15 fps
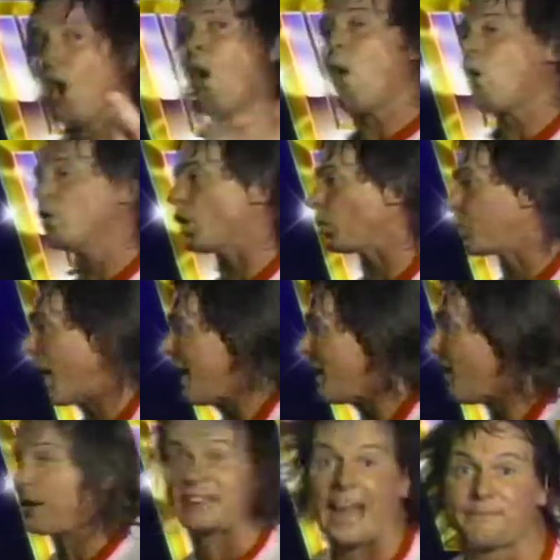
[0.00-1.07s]
Oh, you're right
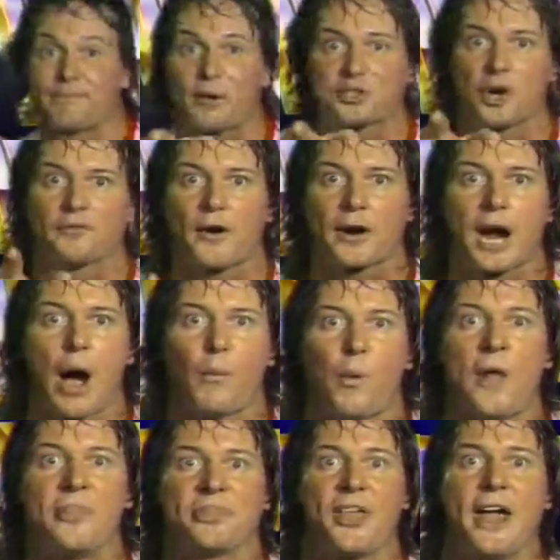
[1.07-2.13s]
about that, but you forgot
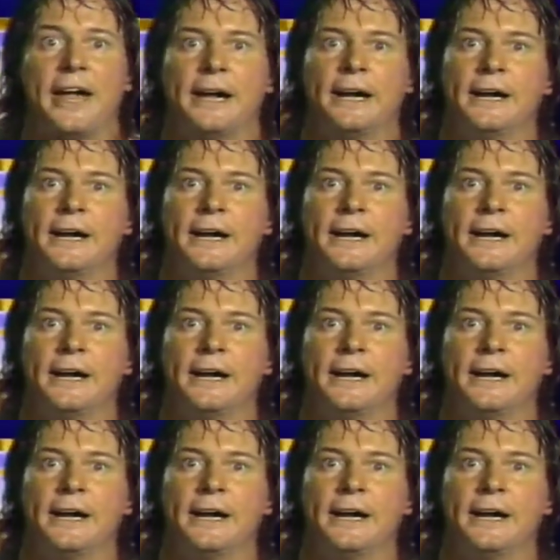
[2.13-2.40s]
one thing.